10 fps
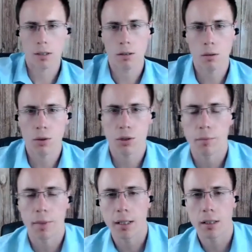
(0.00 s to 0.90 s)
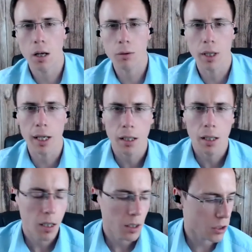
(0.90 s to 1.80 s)
Awesome, man. Okay,
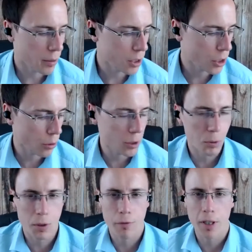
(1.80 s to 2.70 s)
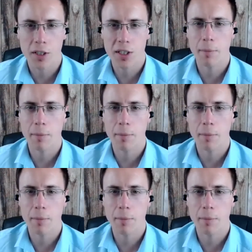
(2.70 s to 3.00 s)
so insurance was the first game.